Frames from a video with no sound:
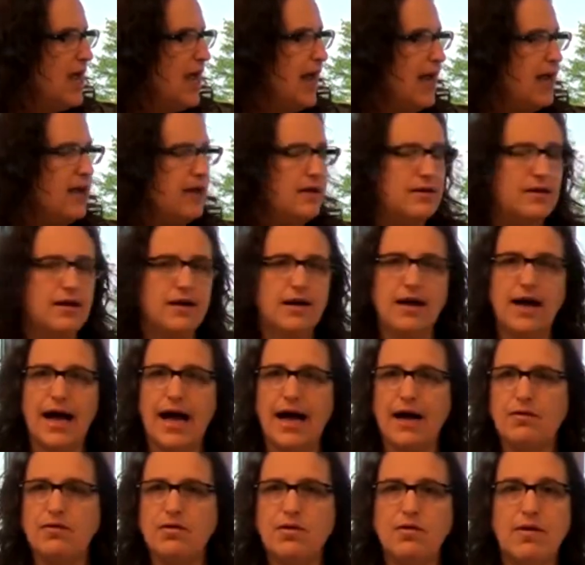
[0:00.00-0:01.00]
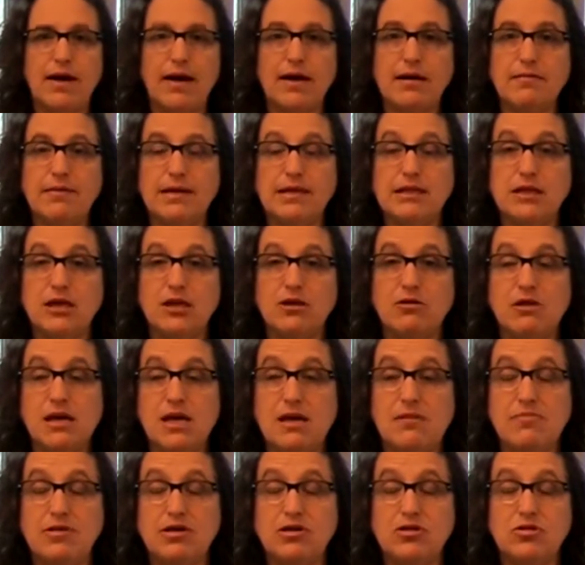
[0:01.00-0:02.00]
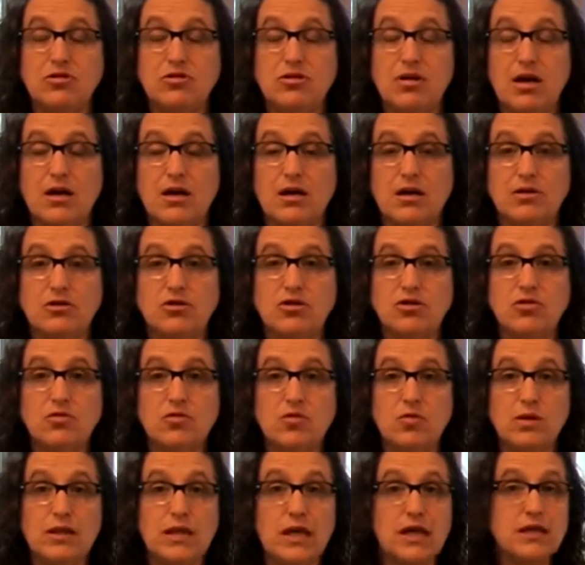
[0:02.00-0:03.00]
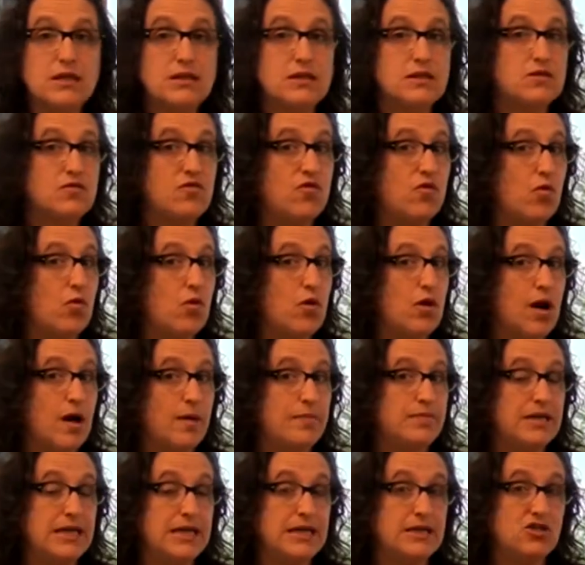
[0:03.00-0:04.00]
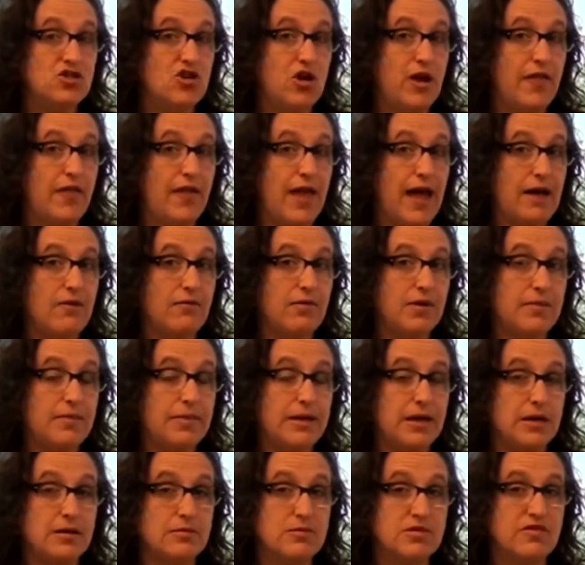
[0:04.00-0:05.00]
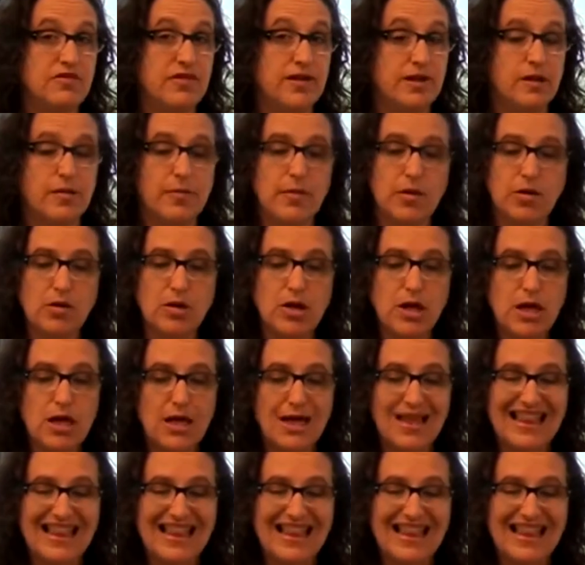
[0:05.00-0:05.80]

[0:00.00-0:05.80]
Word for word: and uh, I would recommend that you keep in uh, tune with us for updates on that when it becomes available.